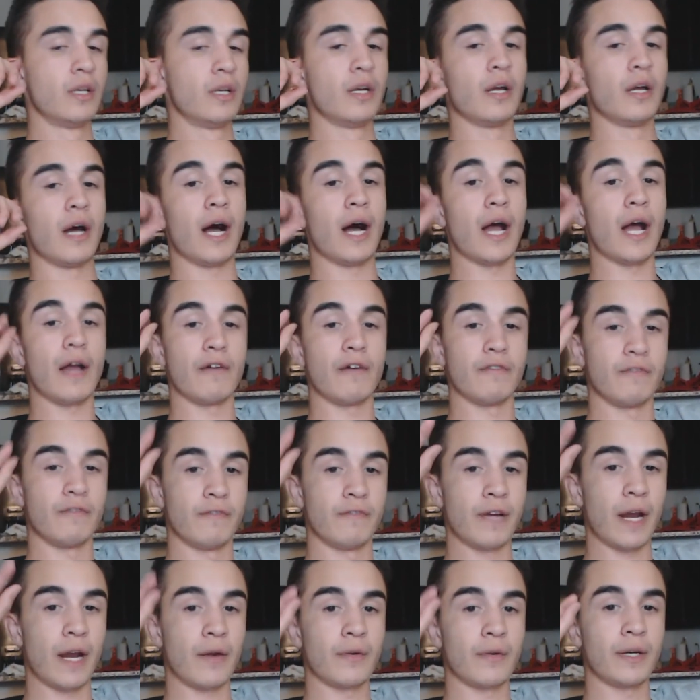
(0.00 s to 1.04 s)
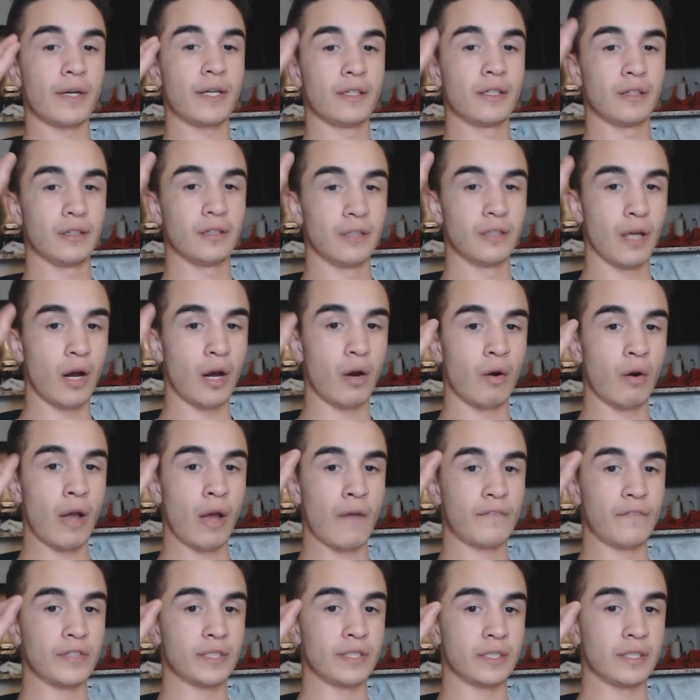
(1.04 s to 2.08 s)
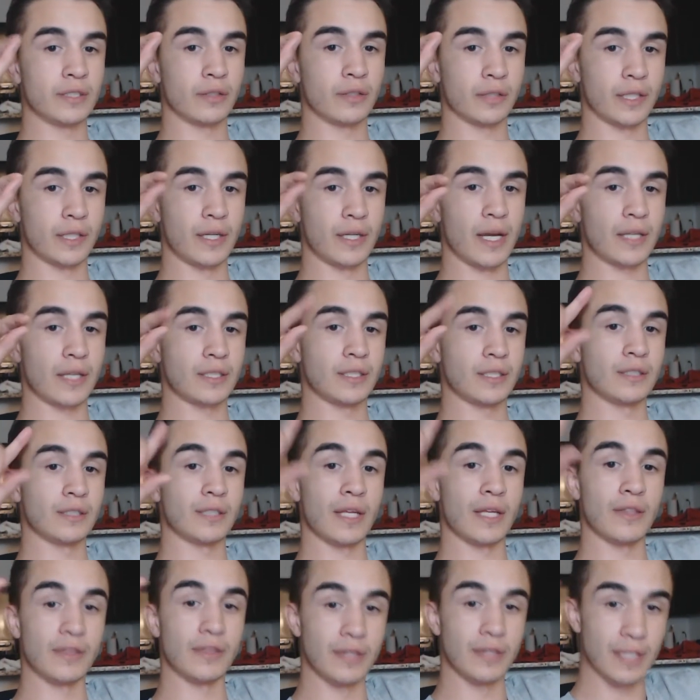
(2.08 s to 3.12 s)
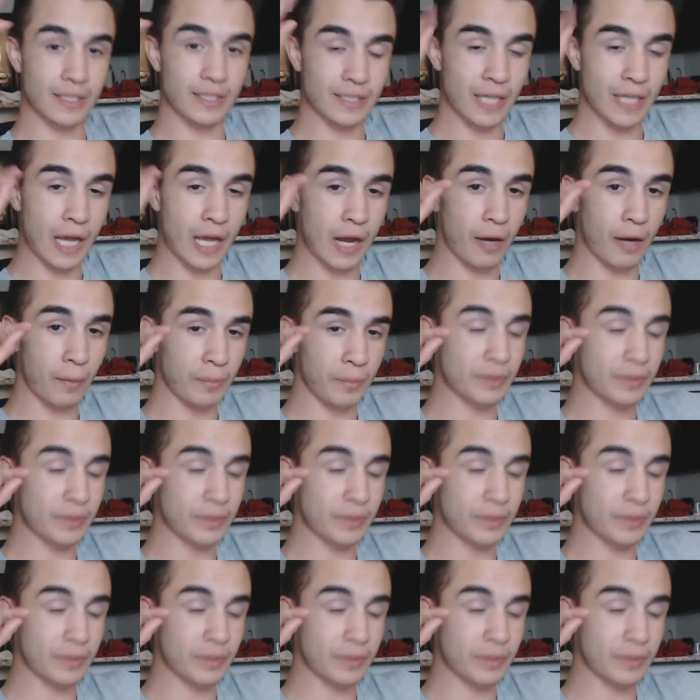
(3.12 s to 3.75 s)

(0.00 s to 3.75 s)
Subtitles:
I have very low emphasis on connections, and this helps with